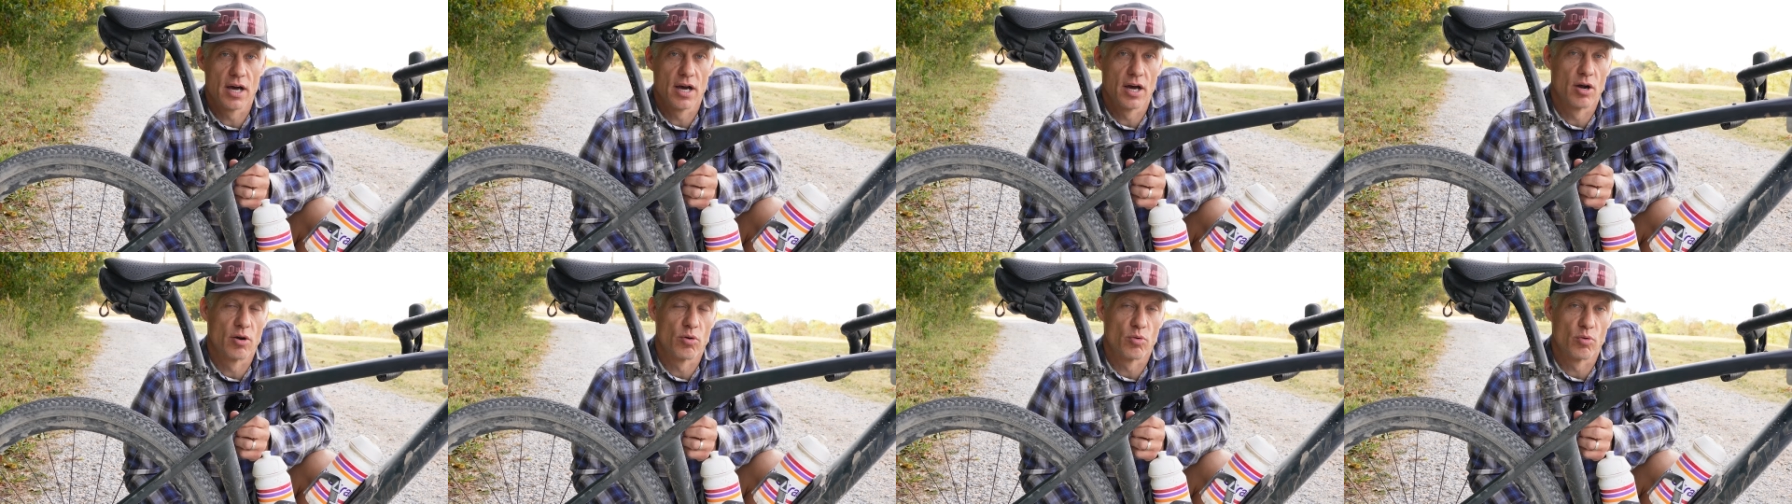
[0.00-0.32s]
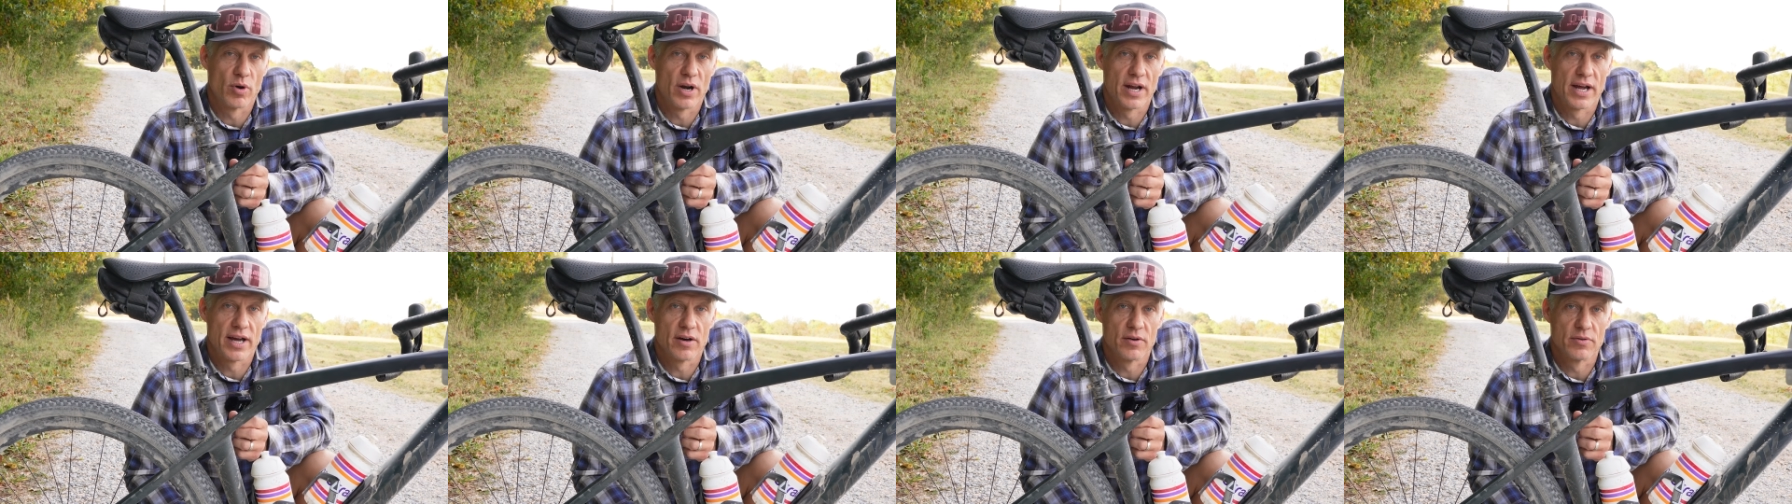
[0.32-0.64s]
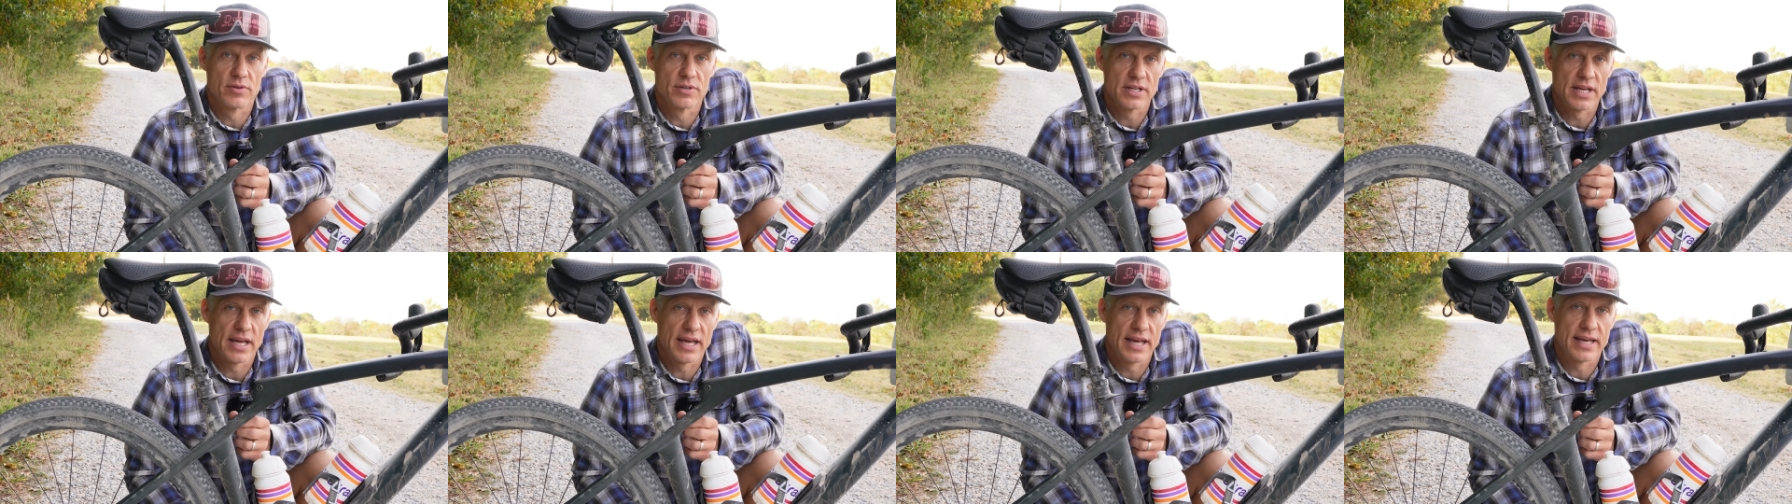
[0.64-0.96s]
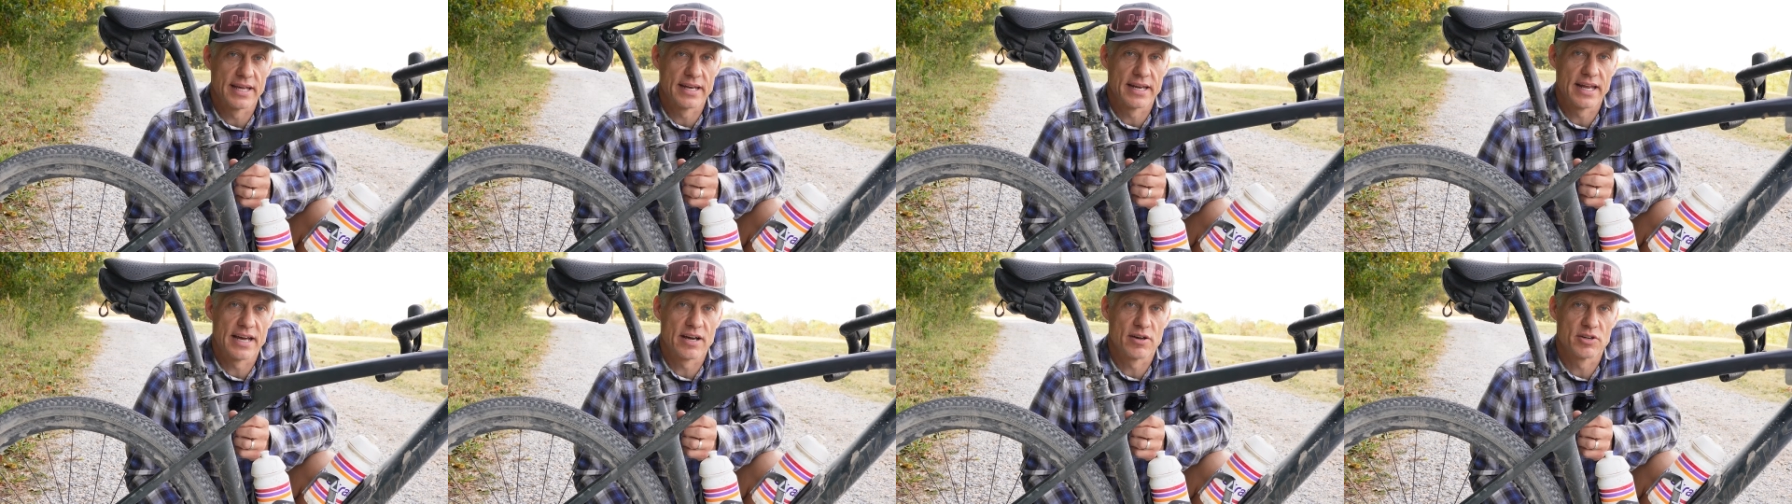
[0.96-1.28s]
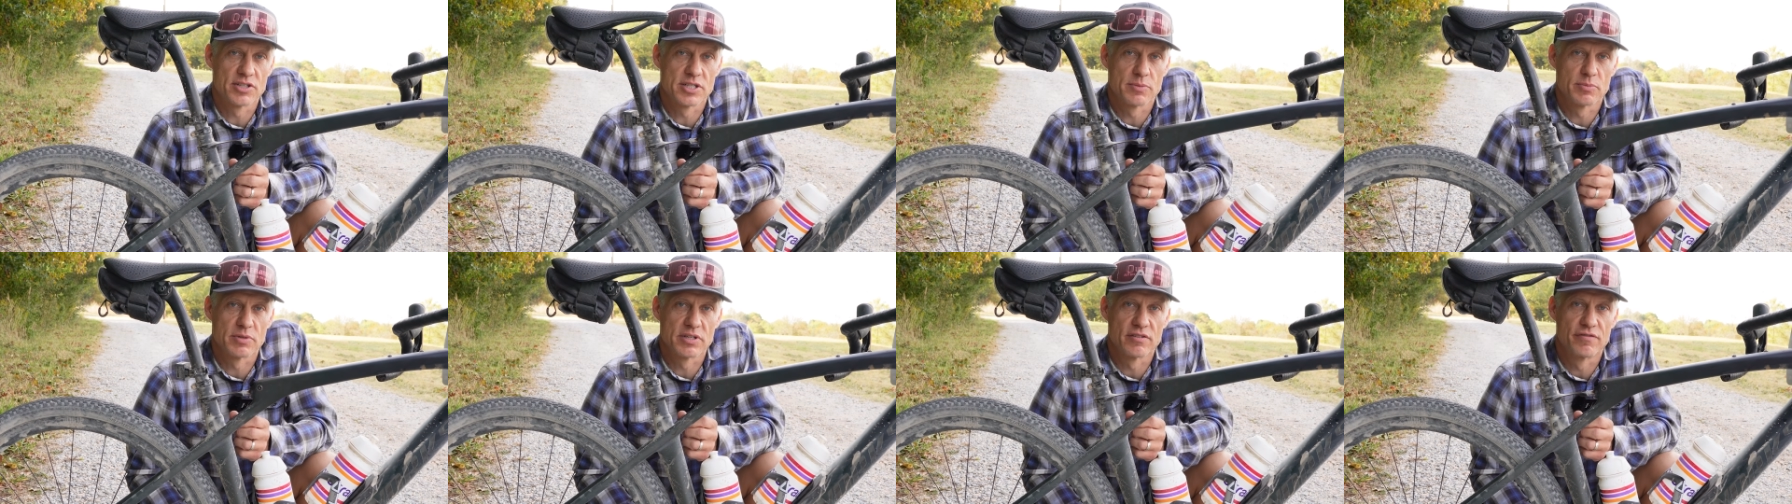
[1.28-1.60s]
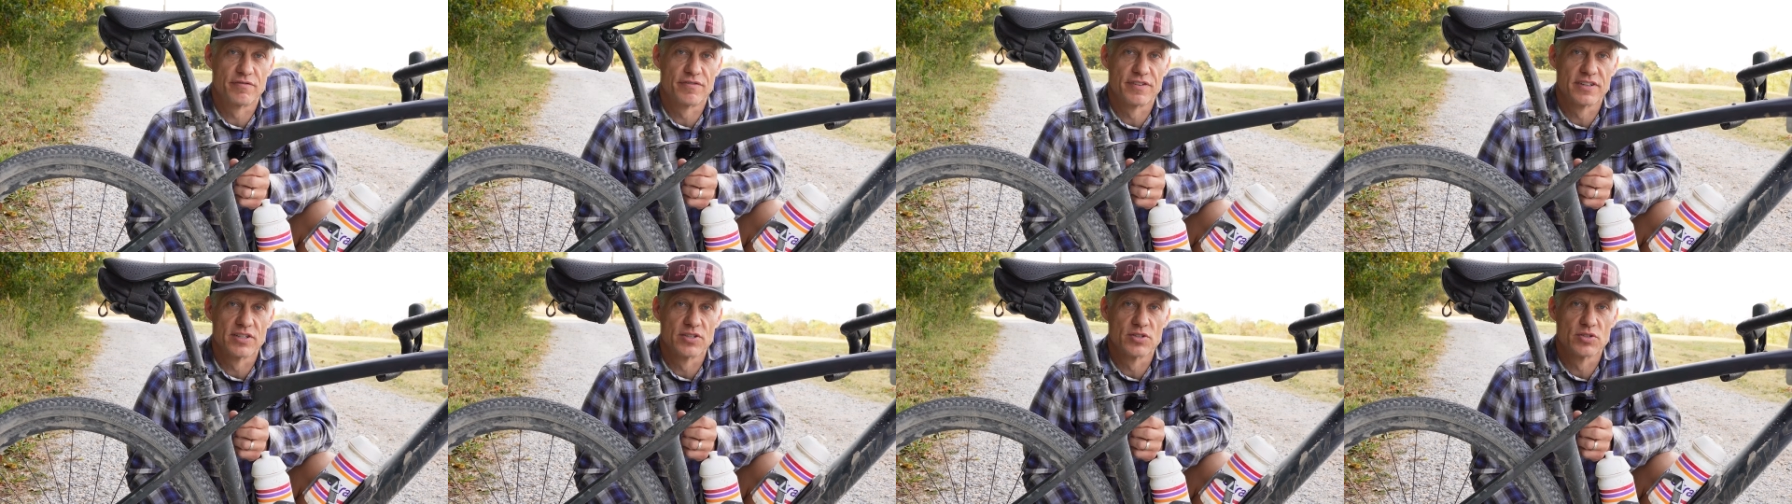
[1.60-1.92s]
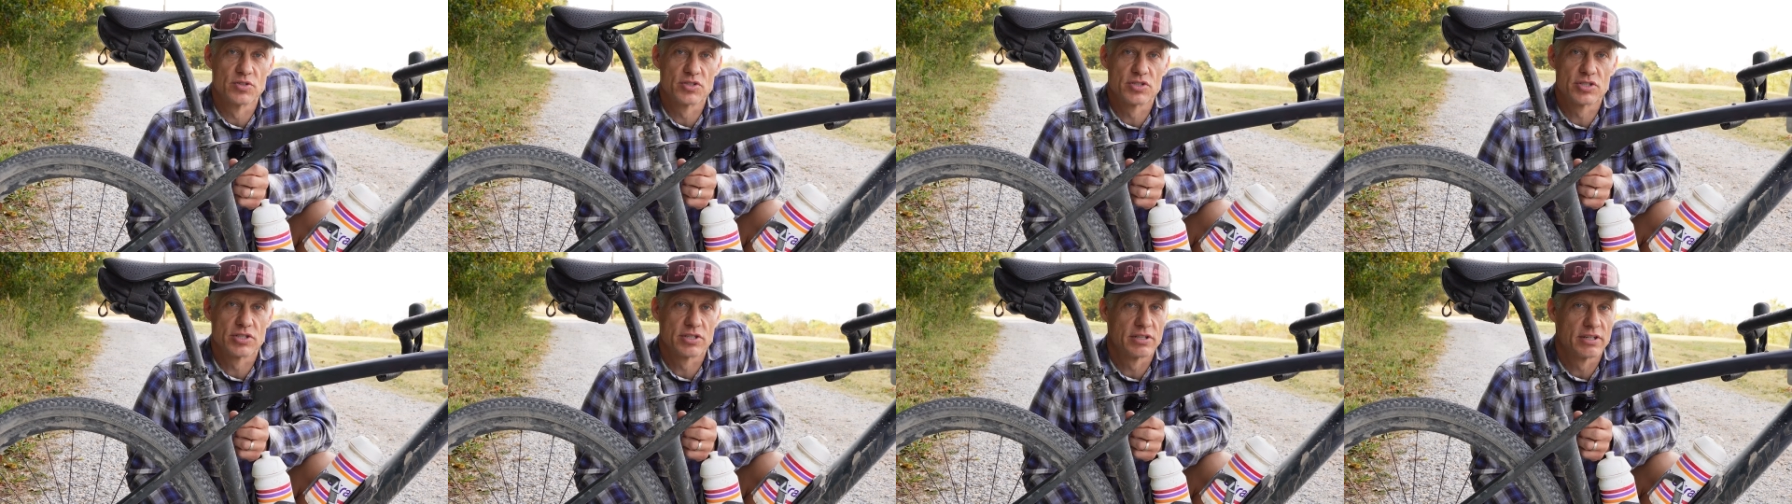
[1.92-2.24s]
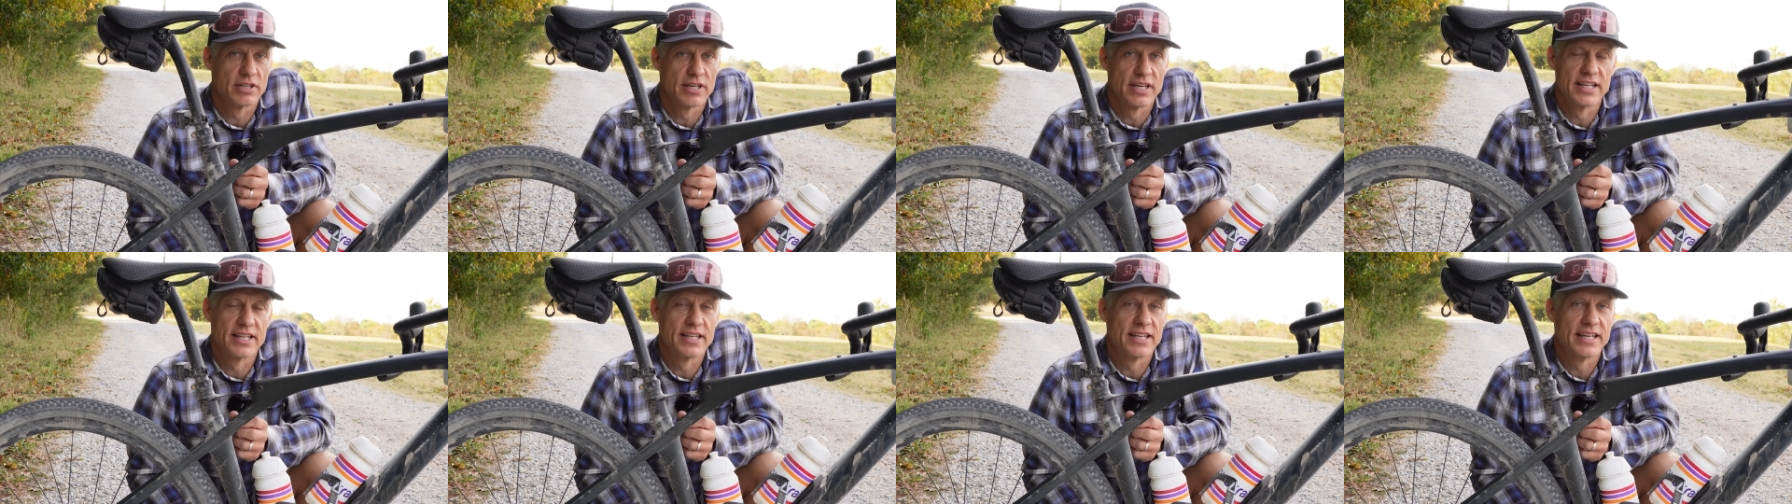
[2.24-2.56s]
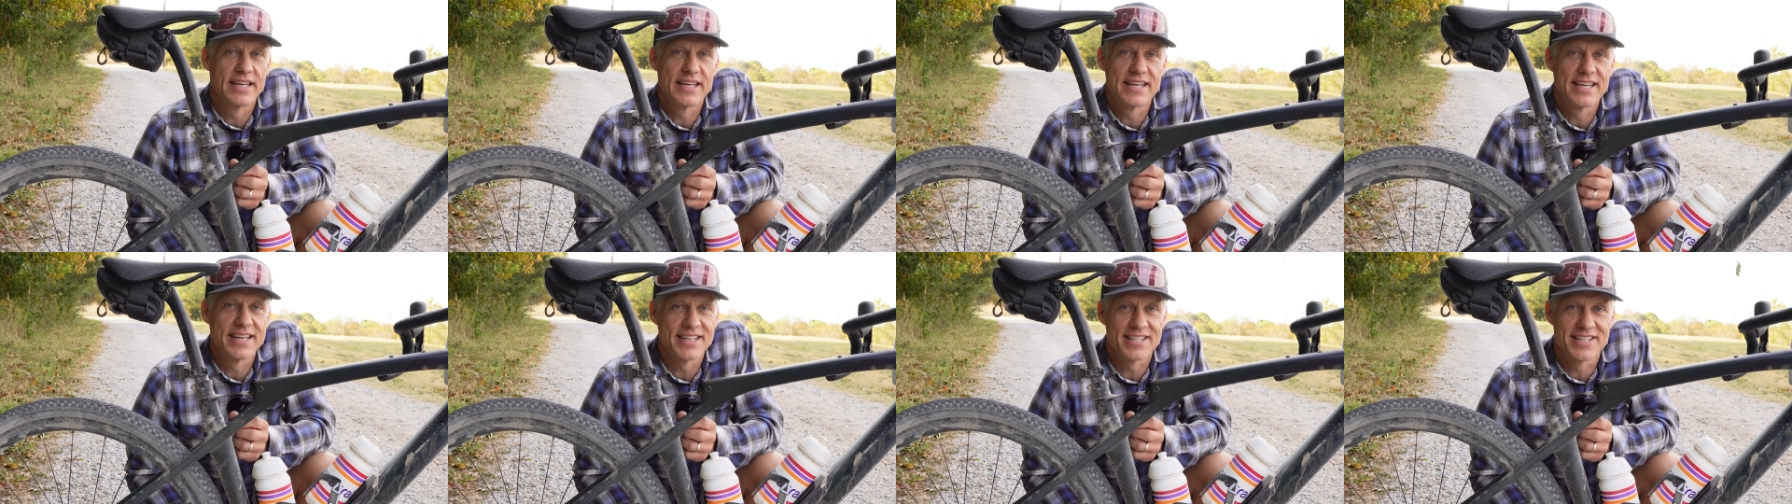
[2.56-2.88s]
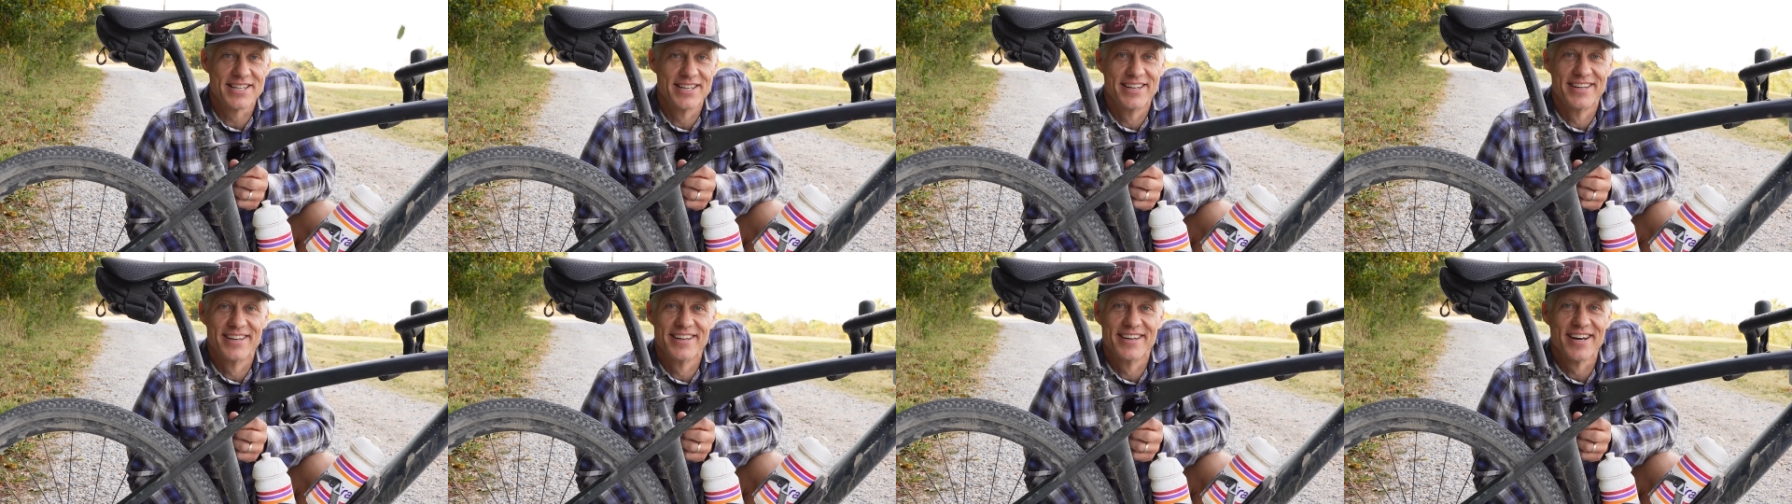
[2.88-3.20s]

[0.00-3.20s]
around, and how something feels in the heat